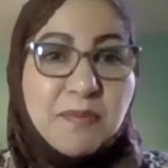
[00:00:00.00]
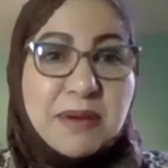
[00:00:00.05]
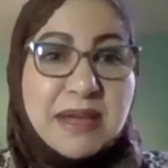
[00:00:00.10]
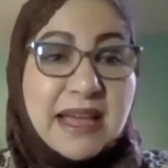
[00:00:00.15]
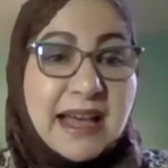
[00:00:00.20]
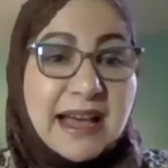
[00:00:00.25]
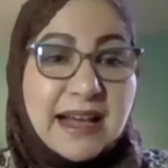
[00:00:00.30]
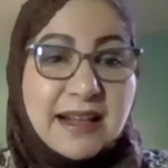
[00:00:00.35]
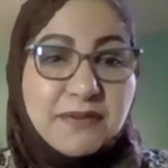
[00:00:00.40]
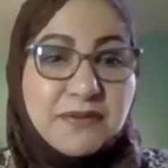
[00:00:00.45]

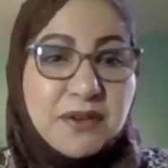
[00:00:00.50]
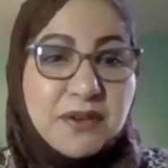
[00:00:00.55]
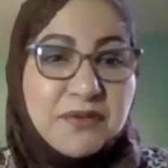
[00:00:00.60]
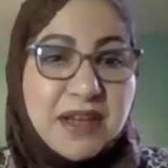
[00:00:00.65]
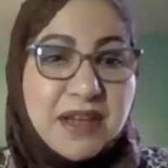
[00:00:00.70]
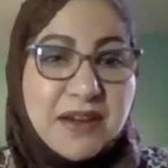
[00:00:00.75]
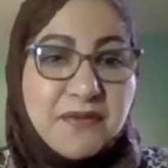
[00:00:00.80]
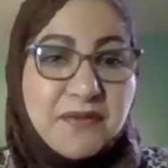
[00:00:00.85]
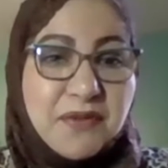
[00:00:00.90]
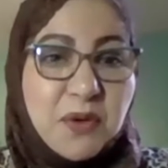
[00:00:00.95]
On
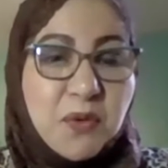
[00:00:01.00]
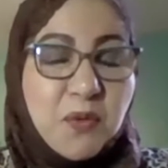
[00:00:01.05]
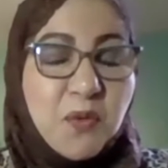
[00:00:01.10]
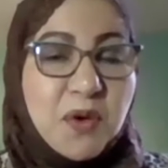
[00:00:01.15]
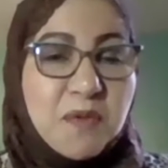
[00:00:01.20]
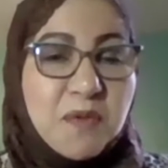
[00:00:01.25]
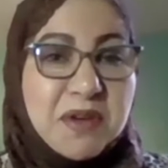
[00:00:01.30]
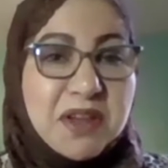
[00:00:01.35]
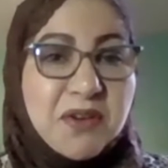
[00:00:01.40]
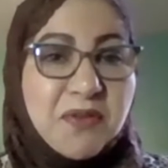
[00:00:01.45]
behalf of
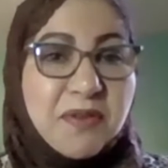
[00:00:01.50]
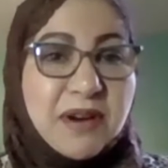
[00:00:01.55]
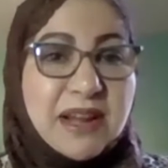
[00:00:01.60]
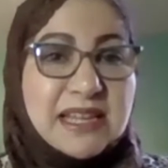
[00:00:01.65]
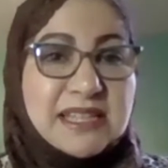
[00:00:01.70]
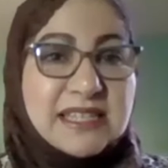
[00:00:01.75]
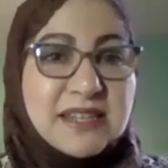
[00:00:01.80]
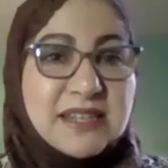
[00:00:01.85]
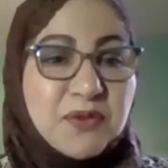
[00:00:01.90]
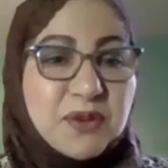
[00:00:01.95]
every woman
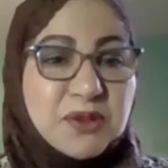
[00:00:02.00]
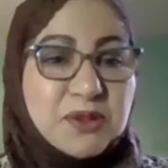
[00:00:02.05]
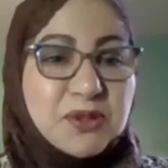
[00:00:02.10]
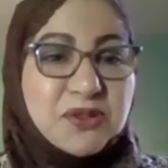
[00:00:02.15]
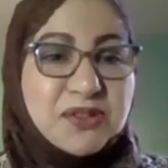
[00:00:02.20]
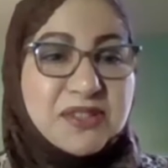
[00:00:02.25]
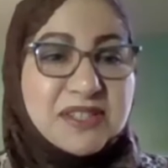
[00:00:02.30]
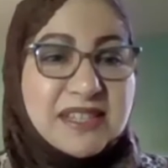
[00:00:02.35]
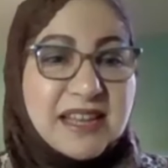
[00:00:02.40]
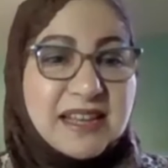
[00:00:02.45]
raising
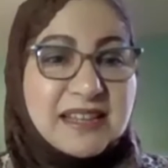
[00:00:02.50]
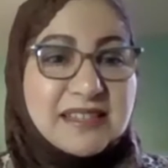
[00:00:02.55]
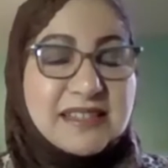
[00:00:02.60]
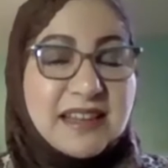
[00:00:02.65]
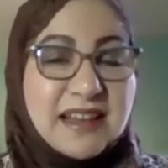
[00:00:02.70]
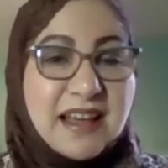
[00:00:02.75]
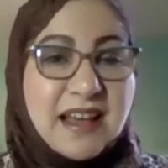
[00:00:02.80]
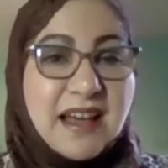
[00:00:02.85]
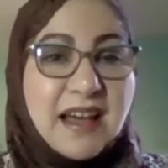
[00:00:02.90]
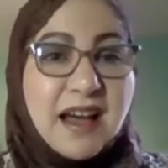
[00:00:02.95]
for
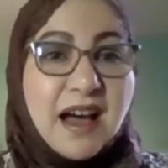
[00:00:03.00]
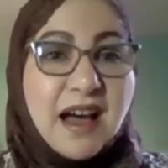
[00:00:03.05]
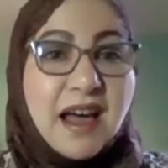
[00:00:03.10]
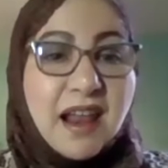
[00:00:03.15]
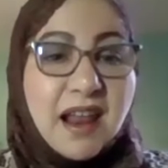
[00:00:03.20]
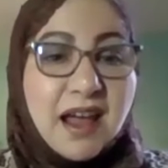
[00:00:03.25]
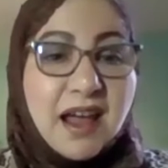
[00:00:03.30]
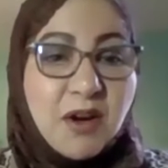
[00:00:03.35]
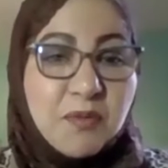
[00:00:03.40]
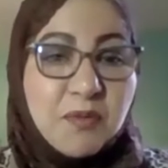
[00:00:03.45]
success,
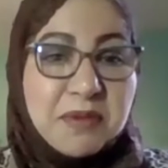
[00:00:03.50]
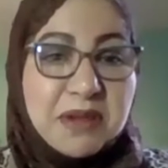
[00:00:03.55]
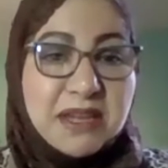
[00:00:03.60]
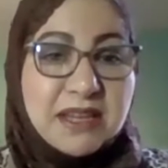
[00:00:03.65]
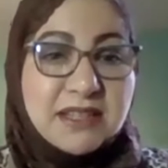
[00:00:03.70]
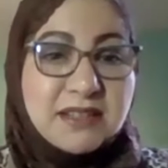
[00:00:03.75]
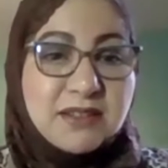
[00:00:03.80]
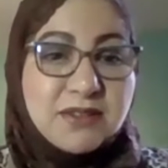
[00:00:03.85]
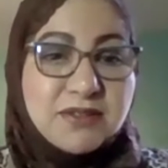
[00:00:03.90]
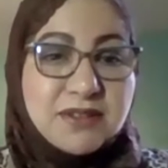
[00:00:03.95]
allow me
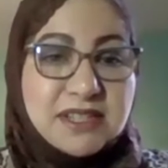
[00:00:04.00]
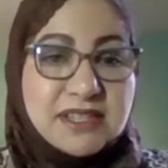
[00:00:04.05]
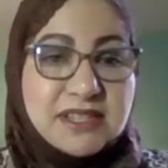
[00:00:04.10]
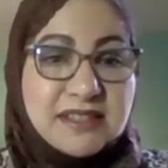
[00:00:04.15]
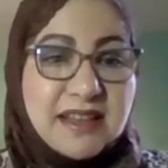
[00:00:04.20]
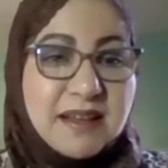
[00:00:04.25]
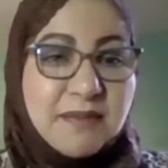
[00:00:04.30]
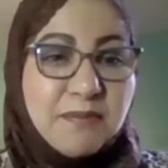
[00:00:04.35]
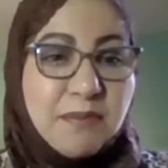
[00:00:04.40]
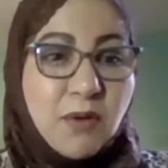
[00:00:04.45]
to
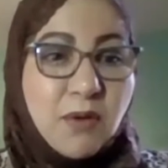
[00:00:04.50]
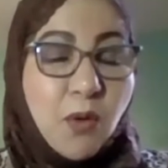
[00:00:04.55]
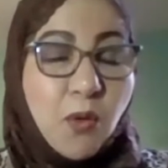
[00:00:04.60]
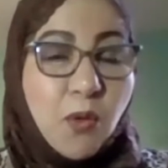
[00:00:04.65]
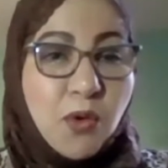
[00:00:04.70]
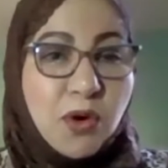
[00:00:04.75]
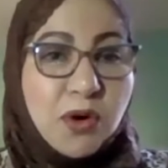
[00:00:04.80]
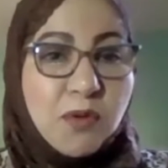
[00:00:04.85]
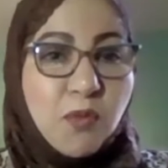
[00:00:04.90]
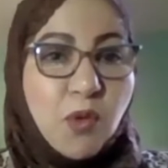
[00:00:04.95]
extend a
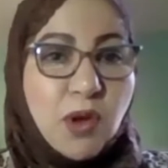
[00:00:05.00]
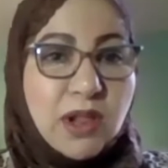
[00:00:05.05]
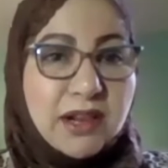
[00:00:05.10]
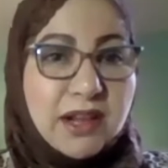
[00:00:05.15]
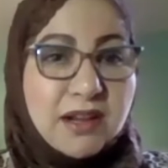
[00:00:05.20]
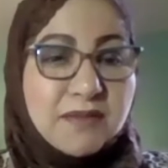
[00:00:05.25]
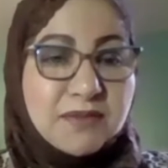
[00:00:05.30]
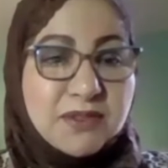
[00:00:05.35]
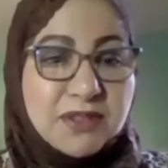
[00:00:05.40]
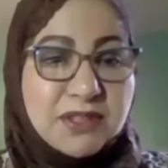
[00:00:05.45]
warm
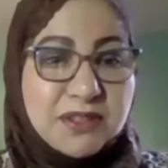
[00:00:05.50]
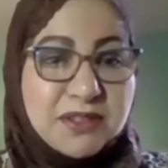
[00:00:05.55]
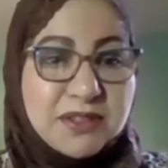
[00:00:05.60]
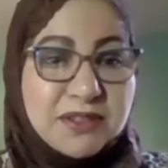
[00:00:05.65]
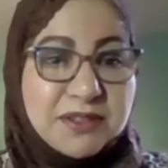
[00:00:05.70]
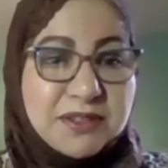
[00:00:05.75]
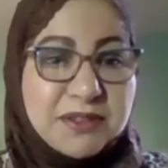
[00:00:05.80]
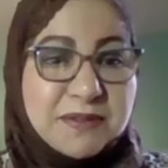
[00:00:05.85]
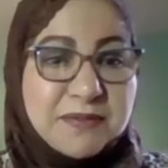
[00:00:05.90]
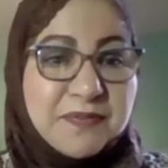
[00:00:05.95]
welcome to
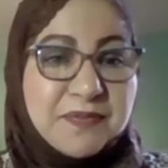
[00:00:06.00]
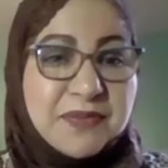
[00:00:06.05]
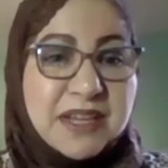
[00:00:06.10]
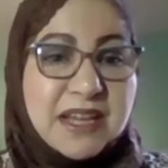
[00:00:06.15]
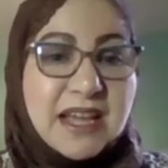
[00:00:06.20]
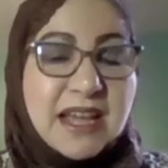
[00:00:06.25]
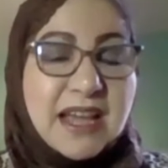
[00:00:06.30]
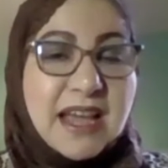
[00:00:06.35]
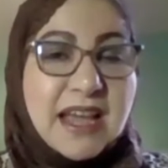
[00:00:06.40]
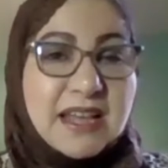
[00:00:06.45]
you
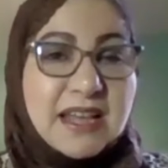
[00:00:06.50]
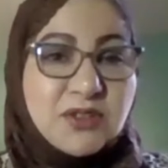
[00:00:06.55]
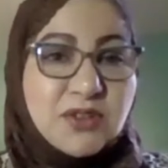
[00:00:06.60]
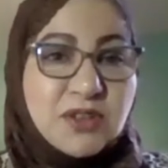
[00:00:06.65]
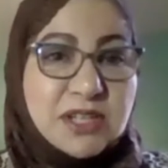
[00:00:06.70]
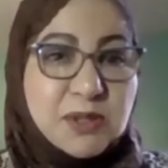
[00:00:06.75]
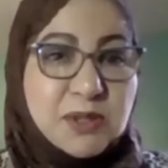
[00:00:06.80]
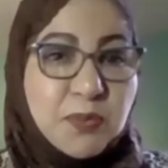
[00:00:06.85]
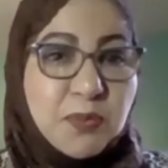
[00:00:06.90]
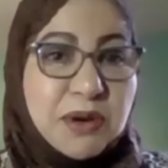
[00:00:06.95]
and to
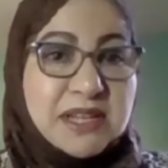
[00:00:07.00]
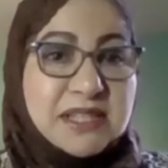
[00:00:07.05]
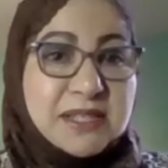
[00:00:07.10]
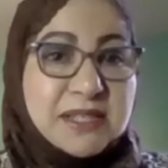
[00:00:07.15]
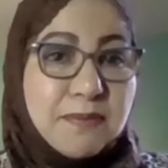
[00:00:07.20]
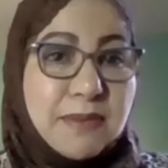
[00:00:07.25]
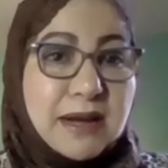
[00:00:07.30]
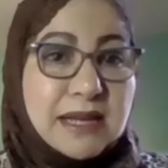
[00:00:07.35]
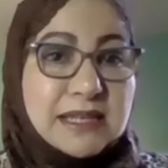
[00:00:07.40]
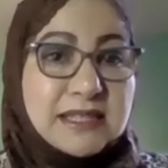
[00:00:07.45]
express
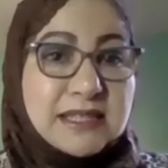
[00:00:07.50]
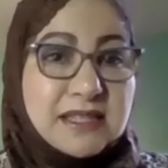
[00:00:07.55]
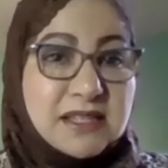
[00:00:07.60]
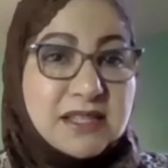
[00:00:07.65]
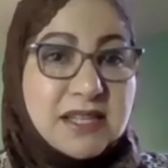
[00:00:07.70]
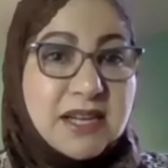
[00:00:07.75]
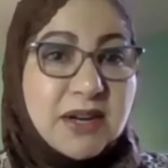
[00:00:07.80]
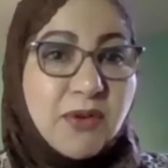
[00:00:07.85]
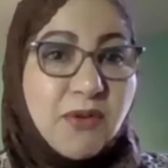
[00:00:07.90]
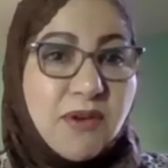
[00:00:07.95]
my
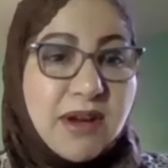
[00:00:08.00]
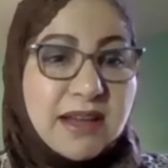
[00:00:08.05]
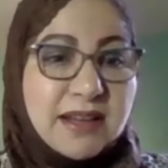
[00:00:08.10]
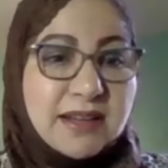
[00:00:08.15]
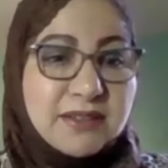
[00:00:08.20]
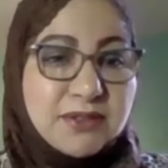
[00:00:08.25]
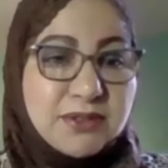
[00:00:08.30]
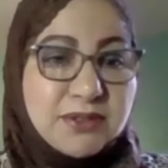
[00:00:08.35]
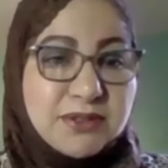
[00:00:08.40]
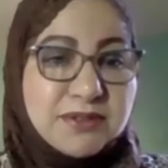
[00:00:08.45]
sincere
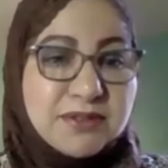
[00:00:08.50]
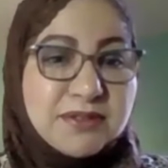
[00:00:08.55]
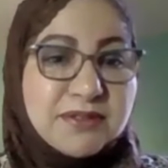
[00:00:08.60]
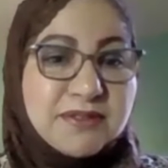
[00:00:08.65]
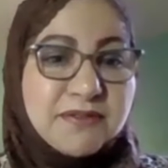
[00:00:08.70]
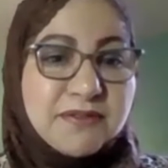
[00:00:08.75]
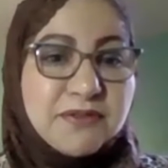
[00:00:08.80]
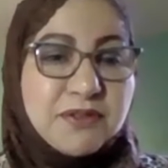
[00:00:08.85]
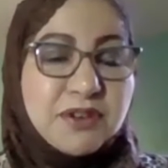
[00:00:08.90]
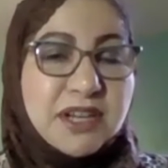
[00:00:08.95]
gratitude
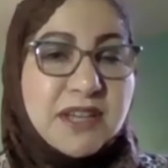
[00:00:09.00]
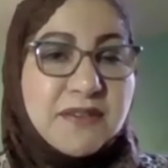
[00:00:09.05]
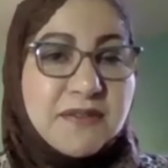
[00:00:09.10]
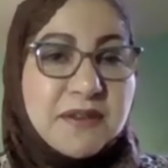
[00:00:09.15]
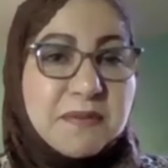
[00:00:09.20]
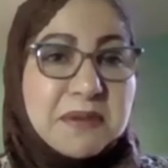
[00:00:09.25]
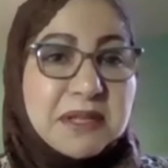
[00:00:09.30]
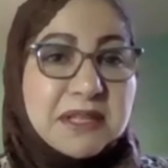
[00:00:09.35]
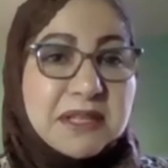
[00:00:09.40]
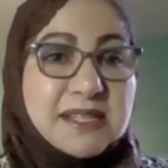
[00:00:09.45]
for giving
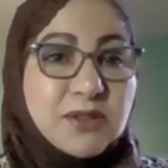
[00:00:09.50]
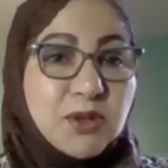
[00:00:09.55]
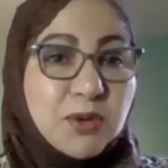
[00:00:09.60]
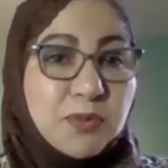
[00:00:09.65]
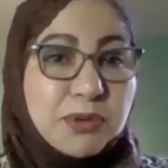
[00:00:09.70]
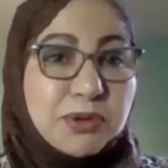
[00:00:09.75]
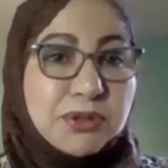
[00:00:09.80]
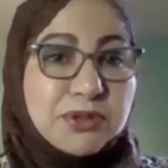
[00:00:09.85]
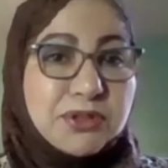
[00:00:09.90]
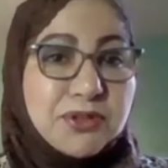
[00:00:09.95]
me this
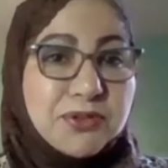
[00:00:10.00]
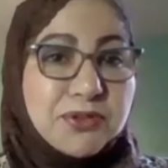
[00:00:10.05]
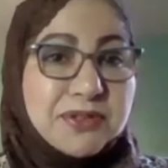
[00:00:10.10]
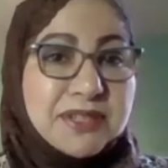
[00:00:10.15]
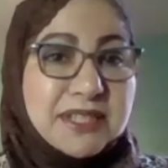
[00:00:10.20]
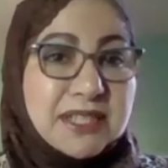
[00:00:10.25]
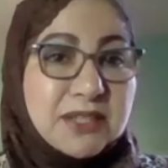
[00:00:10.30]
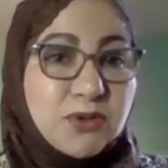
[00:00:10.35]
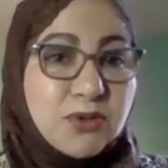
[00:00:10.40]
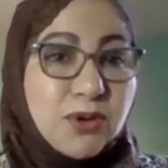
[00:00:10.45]
opportunity
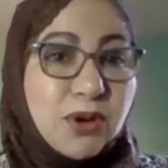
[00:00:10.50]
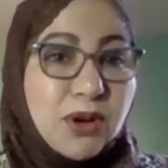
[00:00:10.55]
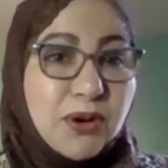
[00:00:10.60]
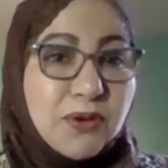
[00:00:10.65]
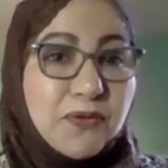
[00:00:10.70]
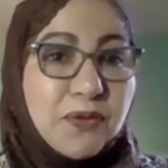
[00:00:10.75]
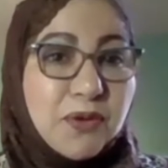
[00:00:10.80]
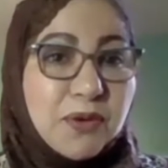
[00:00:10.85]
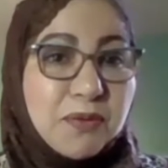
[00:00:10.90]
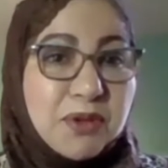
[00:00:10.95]
to learn
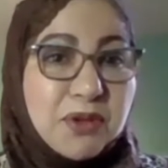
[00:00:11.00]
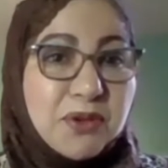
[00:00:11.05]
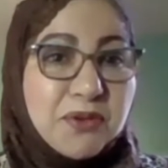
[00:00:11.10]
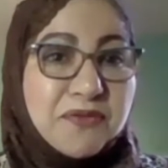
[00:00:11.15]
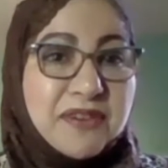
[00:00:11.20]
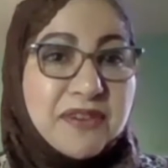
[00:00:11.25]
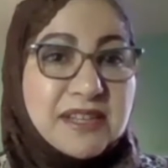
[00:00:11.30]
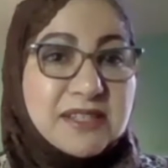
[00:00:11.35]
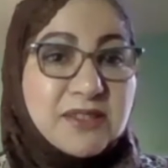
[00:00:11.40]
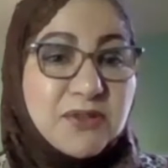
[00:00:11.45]
from you
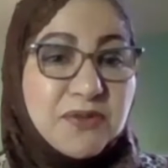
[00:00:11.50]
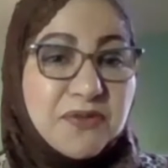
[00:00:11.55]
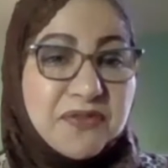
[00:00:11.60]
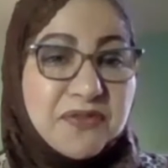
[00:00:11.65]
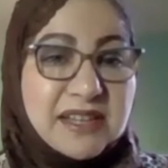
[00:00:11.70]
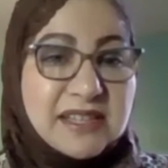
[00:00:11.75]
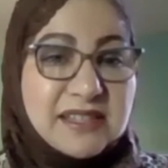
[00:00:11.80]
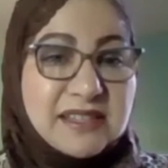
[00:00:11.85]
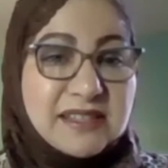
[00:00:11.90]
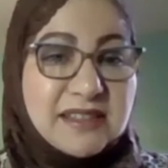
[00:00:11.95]
face to
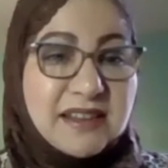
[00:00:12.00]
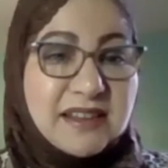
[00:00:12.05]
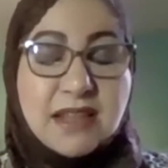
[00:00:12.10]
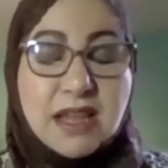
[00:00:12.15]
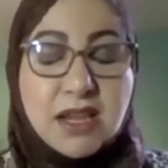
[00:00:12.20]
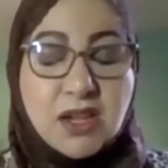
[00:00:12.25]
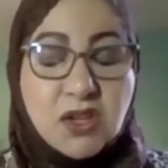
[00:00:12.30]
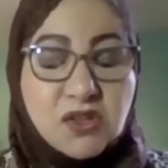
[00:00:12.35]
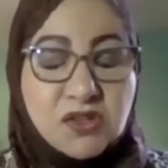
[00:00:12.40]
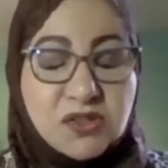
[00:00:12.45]
face.
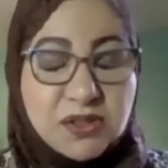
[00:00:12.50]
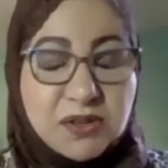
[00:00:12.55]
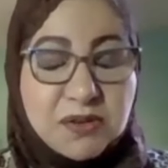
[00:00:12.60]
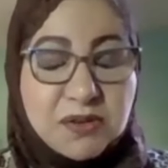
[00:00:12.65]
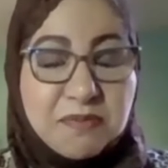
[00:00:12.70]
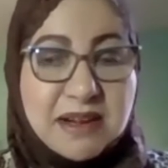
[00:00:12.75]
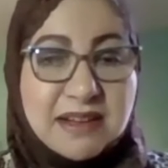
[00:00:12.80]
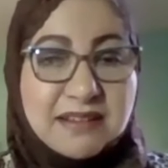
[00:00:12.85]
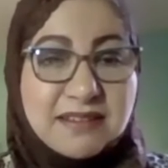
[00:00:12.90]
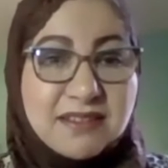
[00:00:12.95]
Thank you so
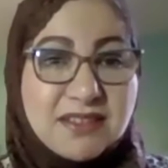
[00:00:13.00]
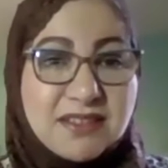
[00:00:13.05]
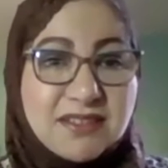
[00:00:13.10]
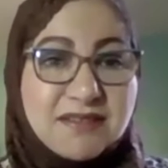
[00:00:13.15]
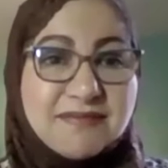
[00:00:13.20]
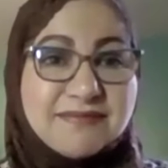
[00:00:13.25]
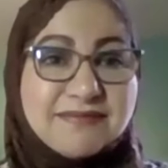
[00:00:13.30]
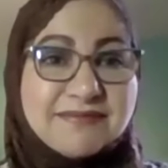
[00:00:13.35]
much.